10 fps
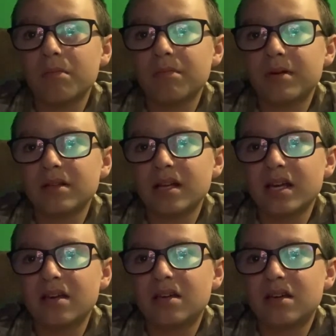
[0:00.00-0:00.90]
But,
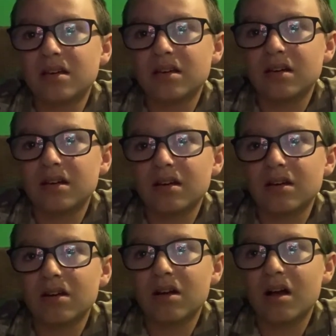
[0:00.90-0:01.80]
like,
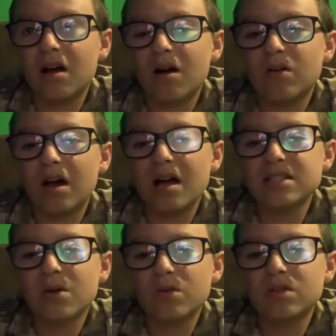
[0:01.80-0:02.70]
uh, as
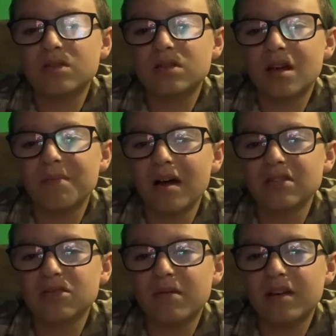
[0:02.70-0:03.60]
I was about
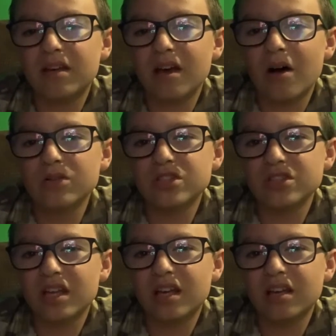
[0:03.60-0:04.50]
to make it, I was just
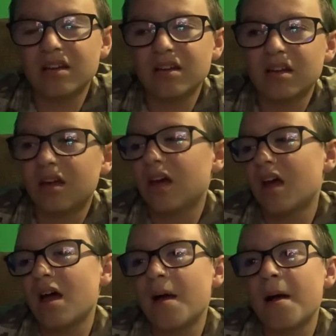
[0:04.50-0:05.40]
thinking,
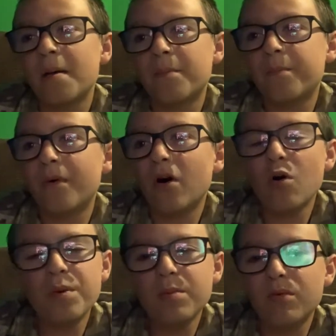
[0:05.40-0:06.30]
all
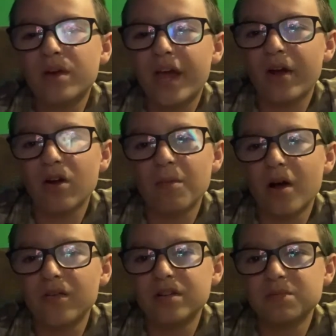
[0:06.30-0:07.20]
people care
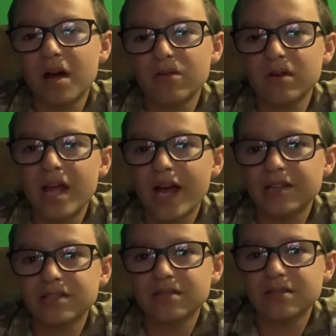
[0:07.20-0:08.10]
about is my
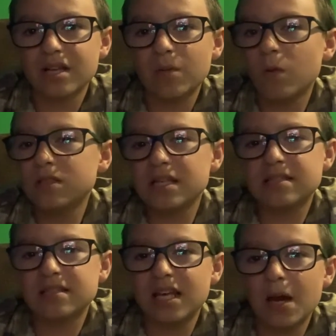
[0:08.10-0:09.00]
reactions. And once they
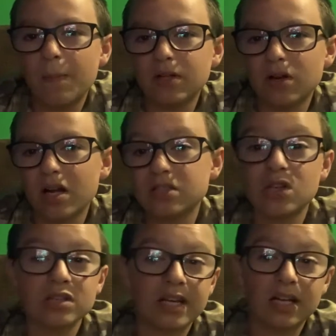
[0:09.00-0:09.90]
see them and they're not as
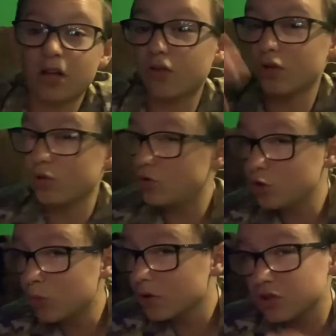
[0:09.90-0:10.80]
good as, like, another
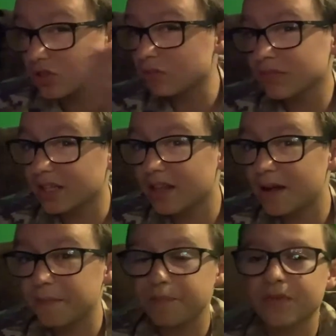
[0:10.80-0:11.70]
YouTubers or something like
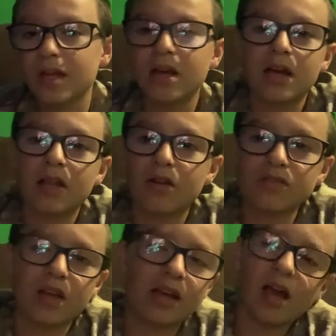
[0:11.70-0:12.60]
that, I
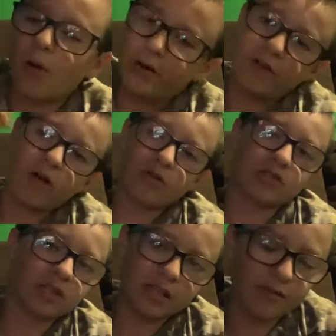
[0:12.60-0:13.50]
was like, ah, whatever, I'll
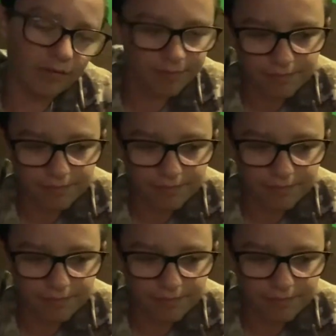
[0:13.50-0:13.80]
just leave.